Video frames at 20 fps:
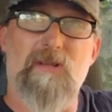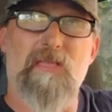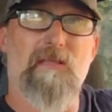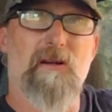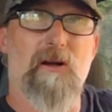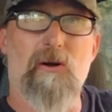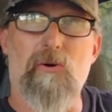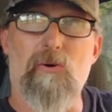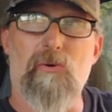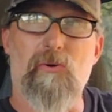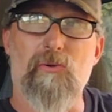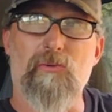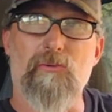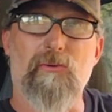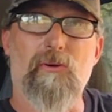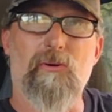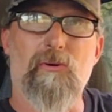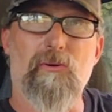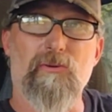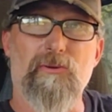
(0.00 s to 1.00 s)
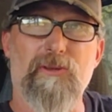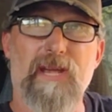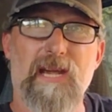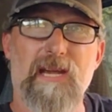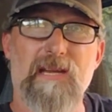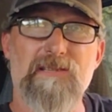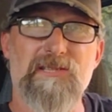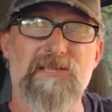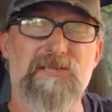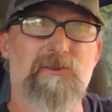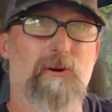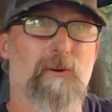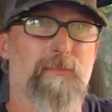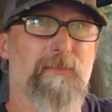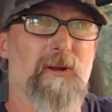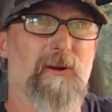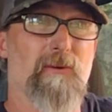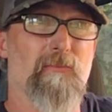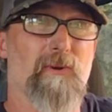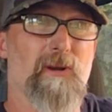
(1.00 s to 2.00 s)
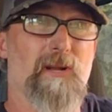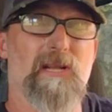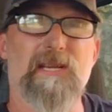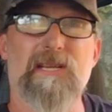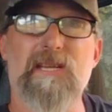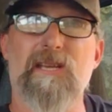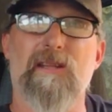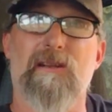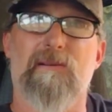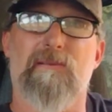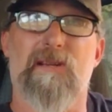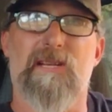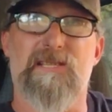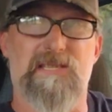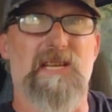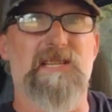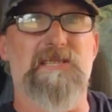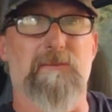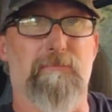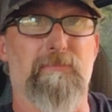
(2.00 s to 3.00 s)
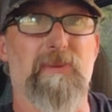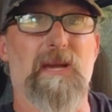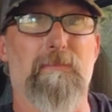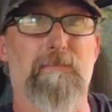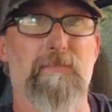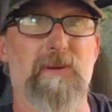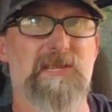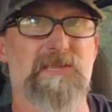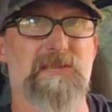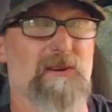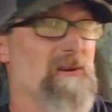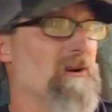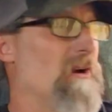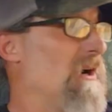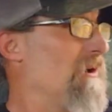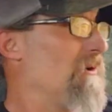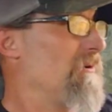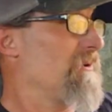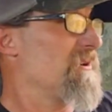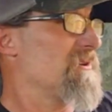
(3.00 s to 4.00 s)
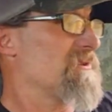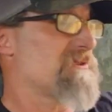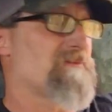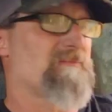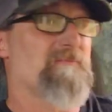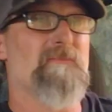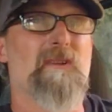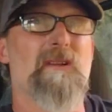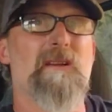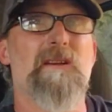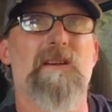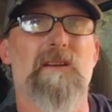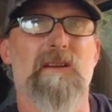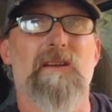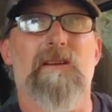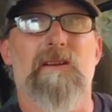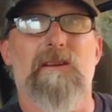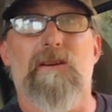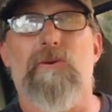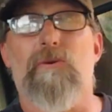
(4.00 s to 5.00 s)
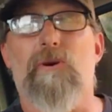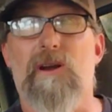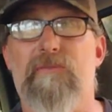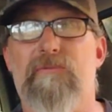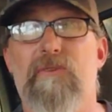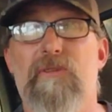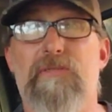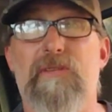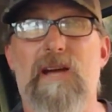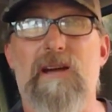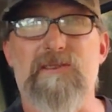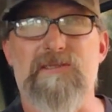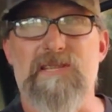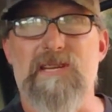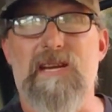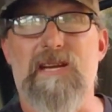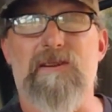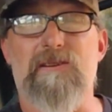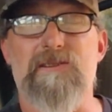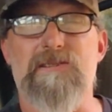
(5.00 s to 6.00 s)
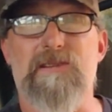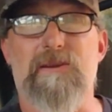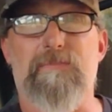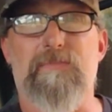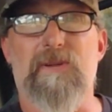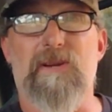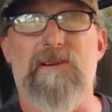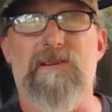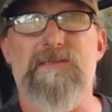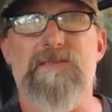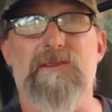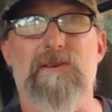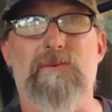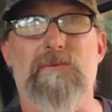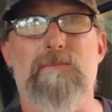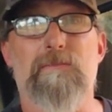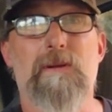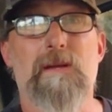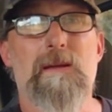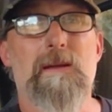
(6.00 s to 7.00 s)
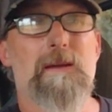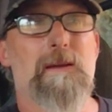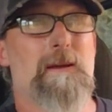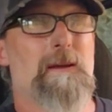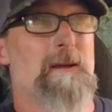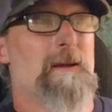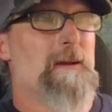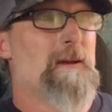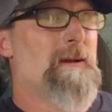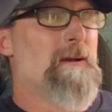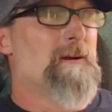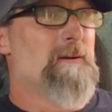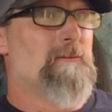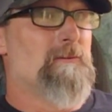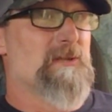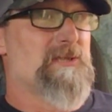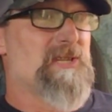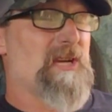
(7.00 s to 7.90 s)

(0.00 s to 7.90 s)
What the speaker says: a whole day. Just go up there and really get, it's a big piece of ground. There's quite a few thousand acres up there, so we'll